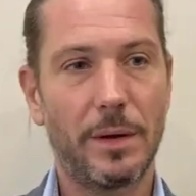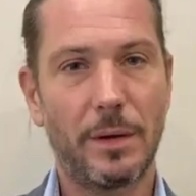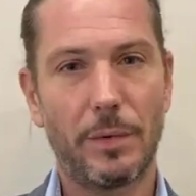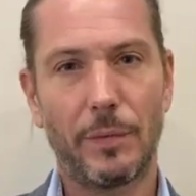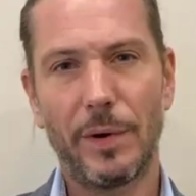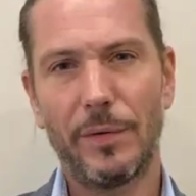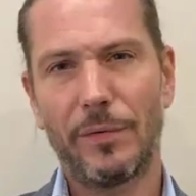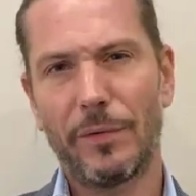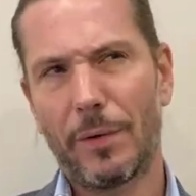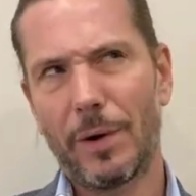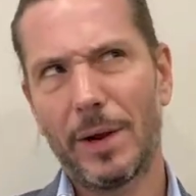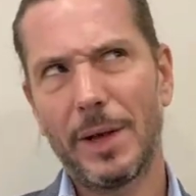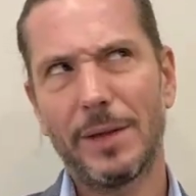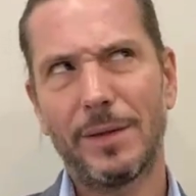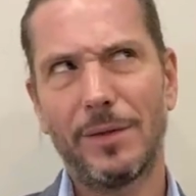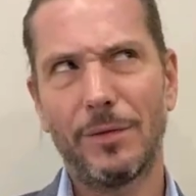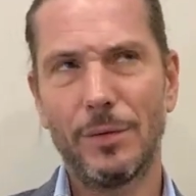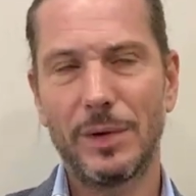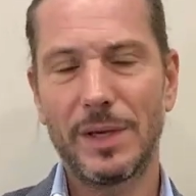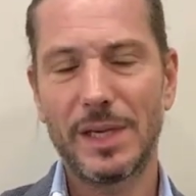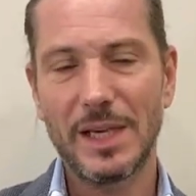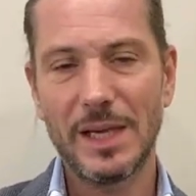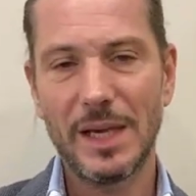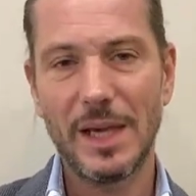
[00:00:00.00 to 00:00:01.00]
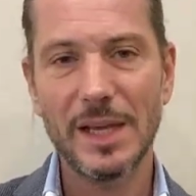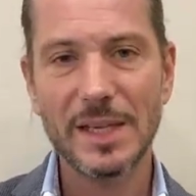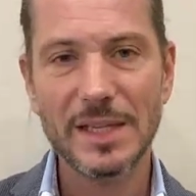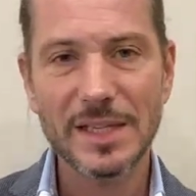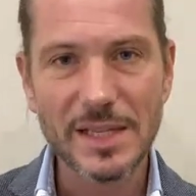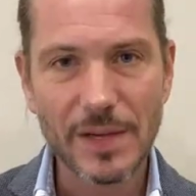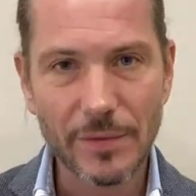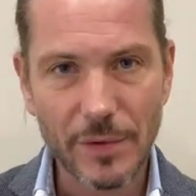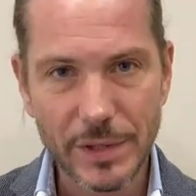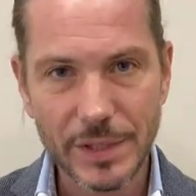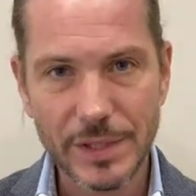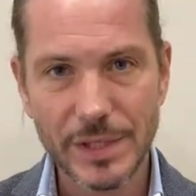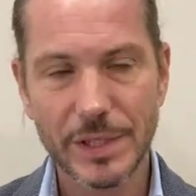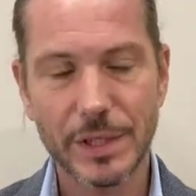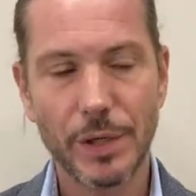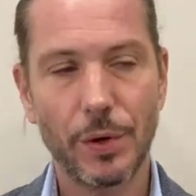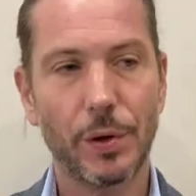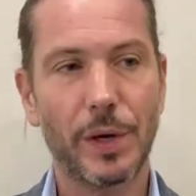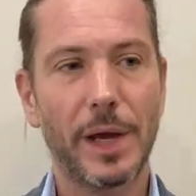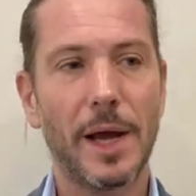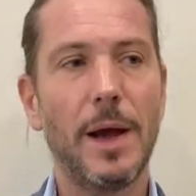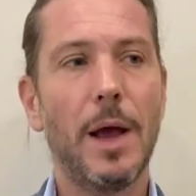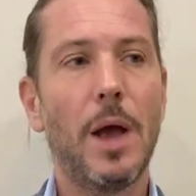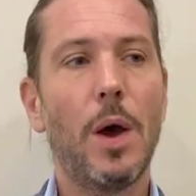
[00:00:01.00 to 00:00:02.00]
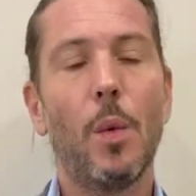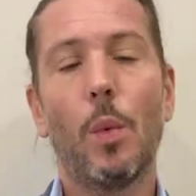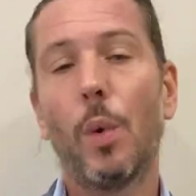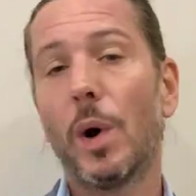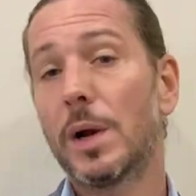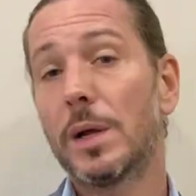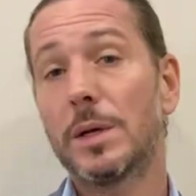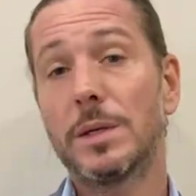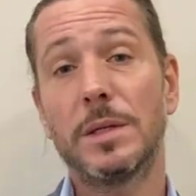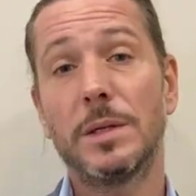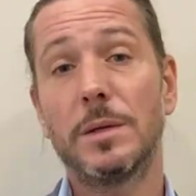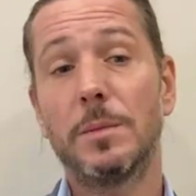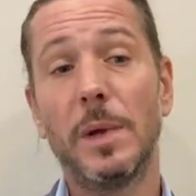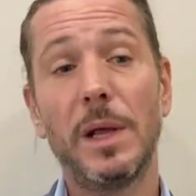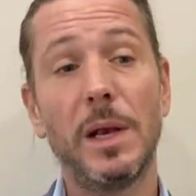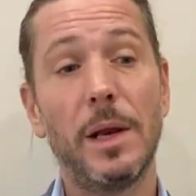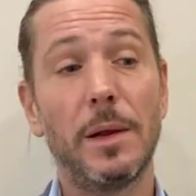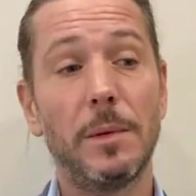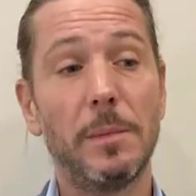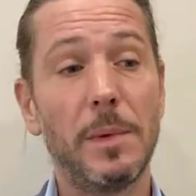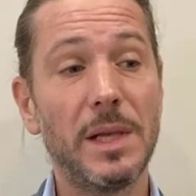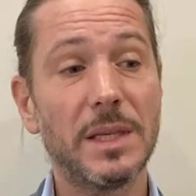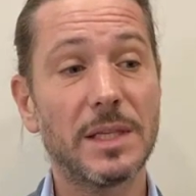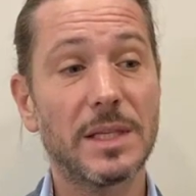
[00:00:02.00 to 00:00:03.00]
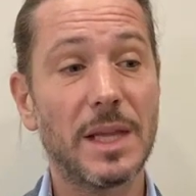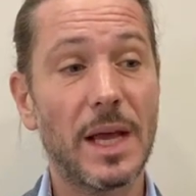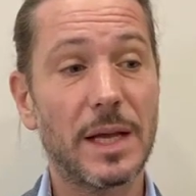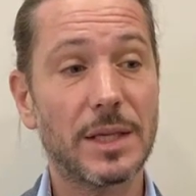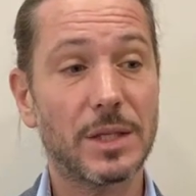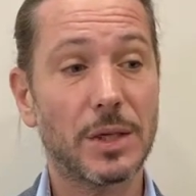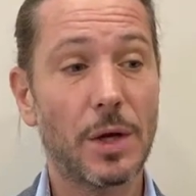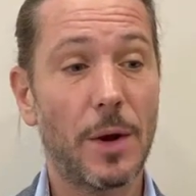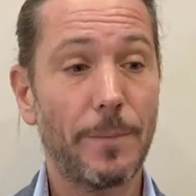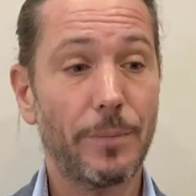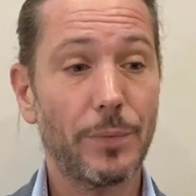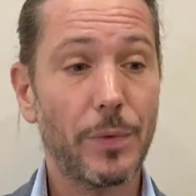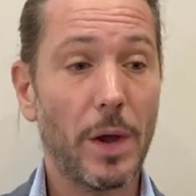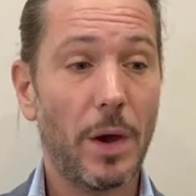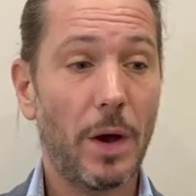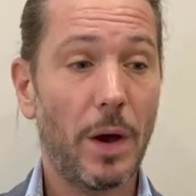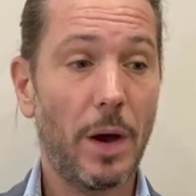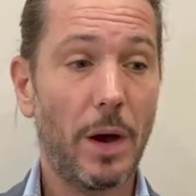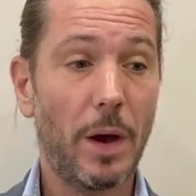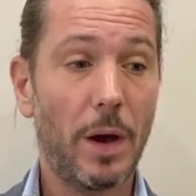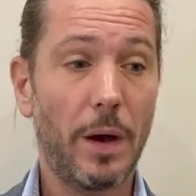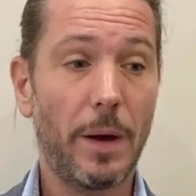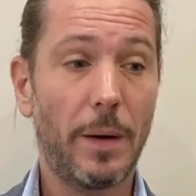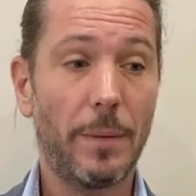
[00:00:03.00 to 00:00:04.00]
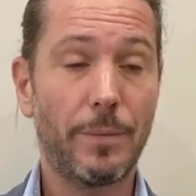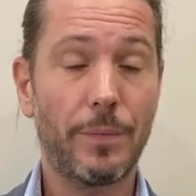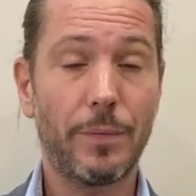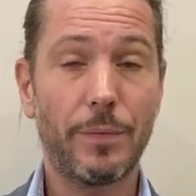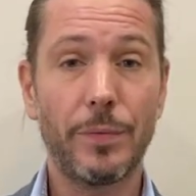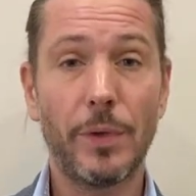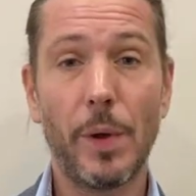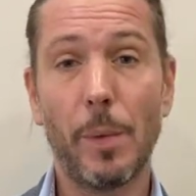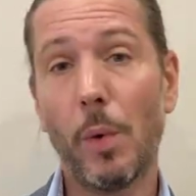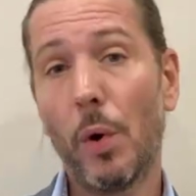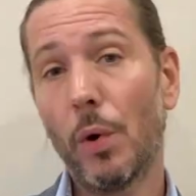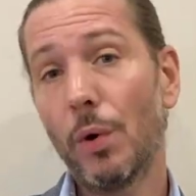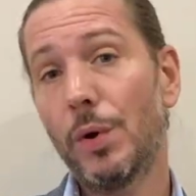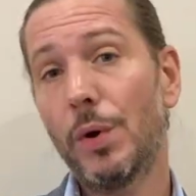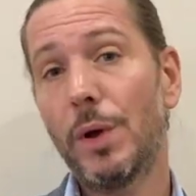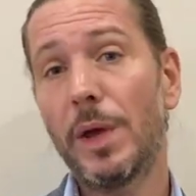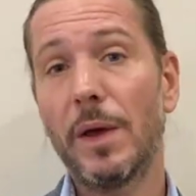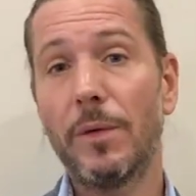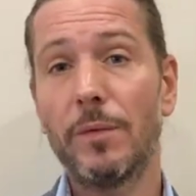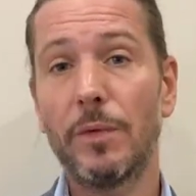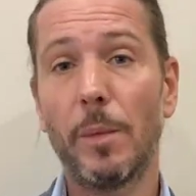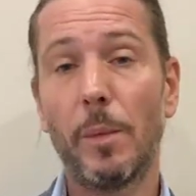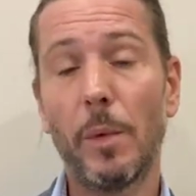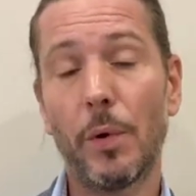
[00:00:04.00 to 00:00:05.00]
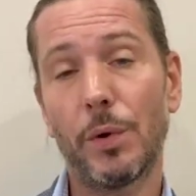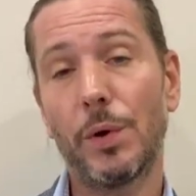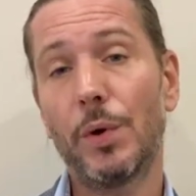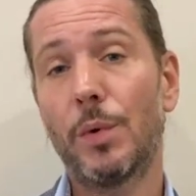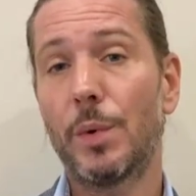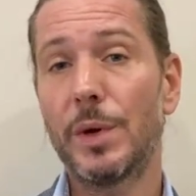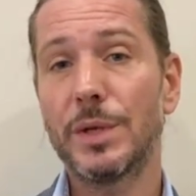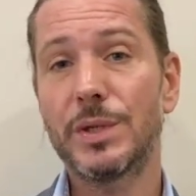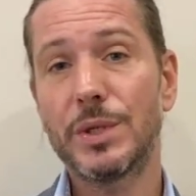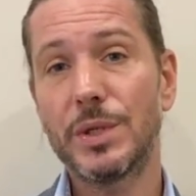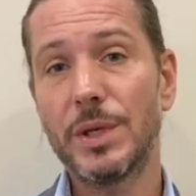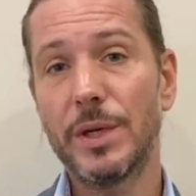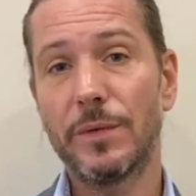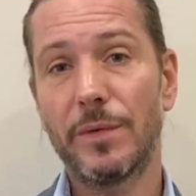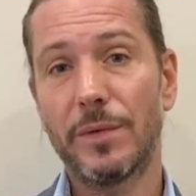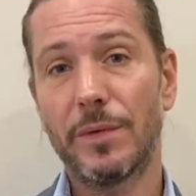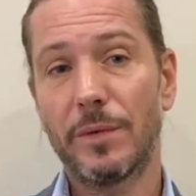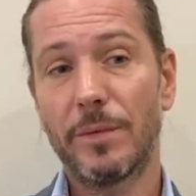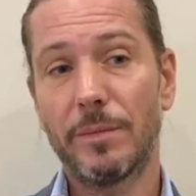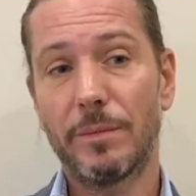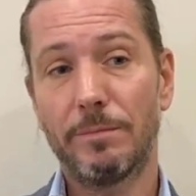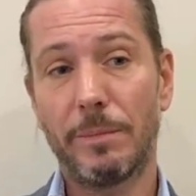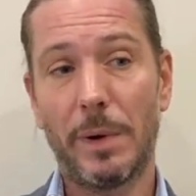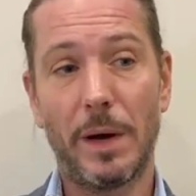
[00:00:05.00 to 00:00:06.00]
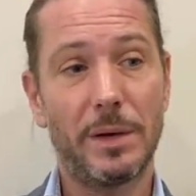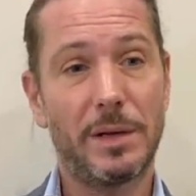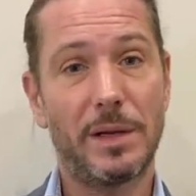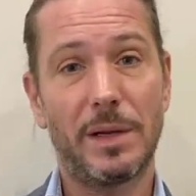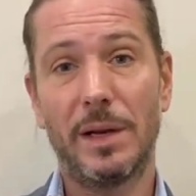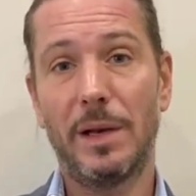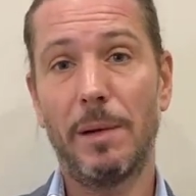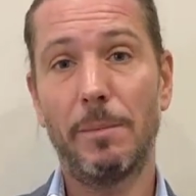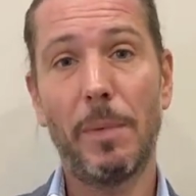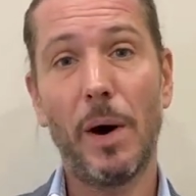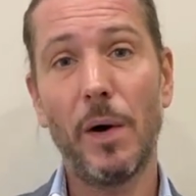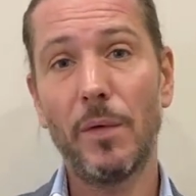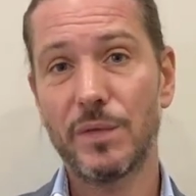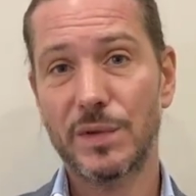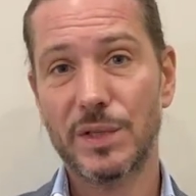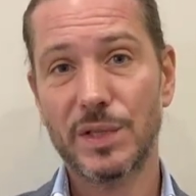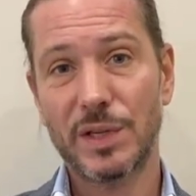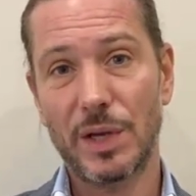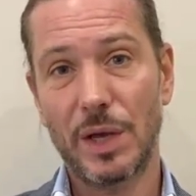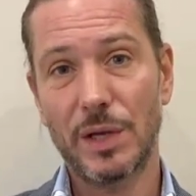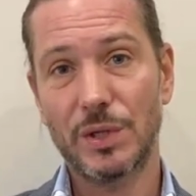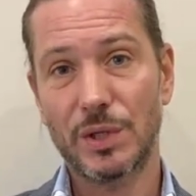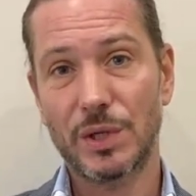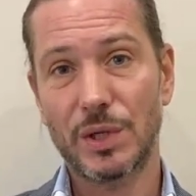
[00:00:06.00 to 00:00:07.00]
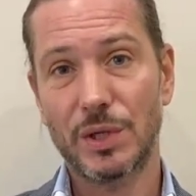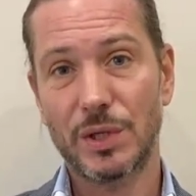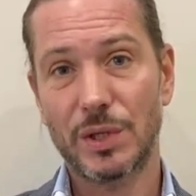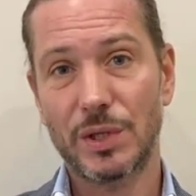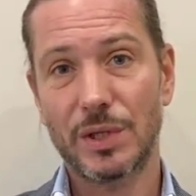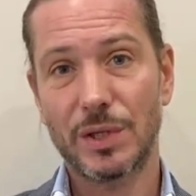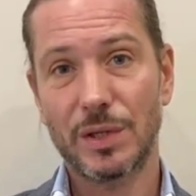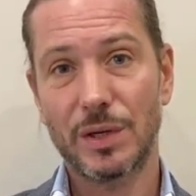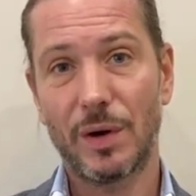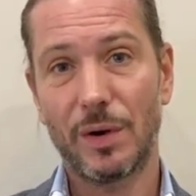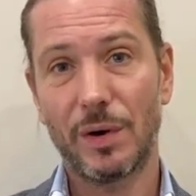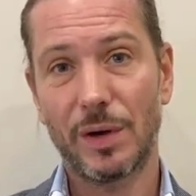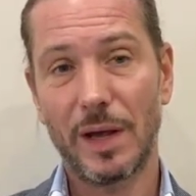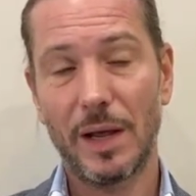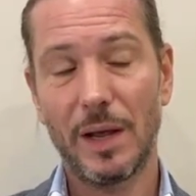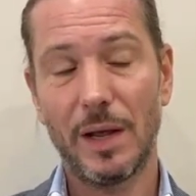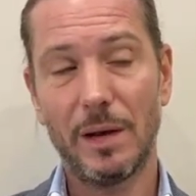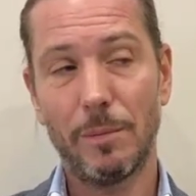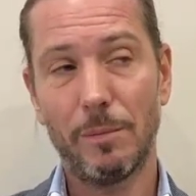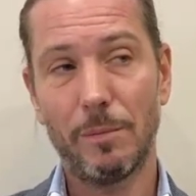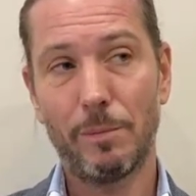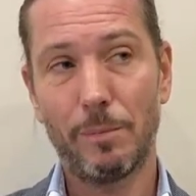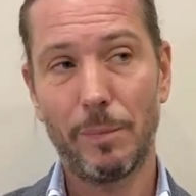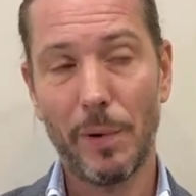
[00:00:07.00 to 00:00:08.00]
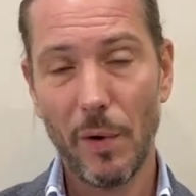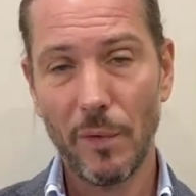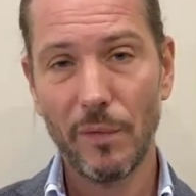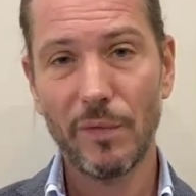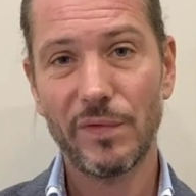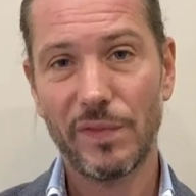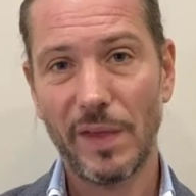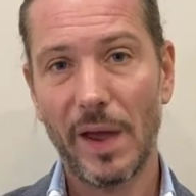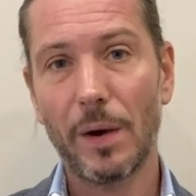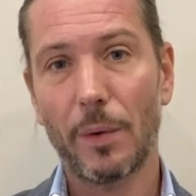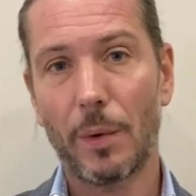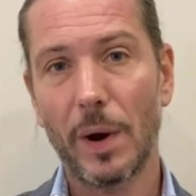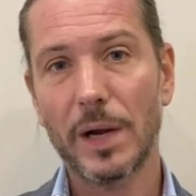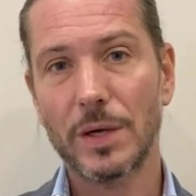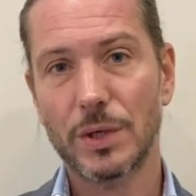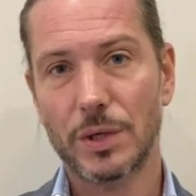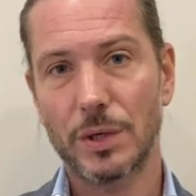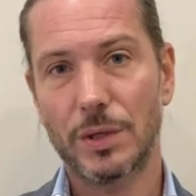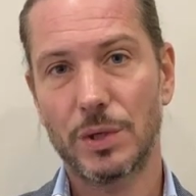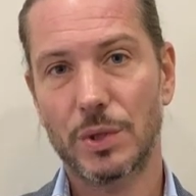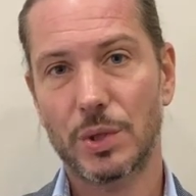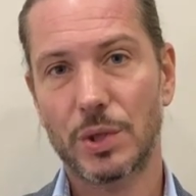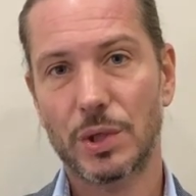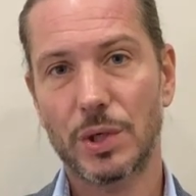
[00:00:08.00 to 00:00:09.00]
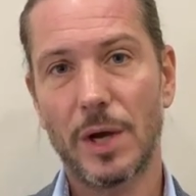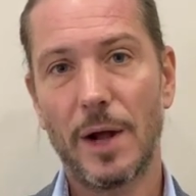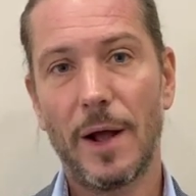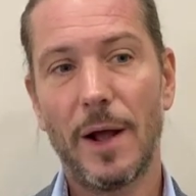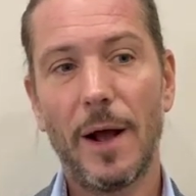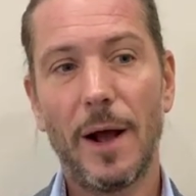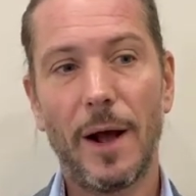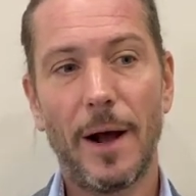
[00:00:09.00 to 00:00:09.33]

referring to key 17, okay? What does it mean? It means that the more you give, the more you receive. But in both senses, okay, in both directions,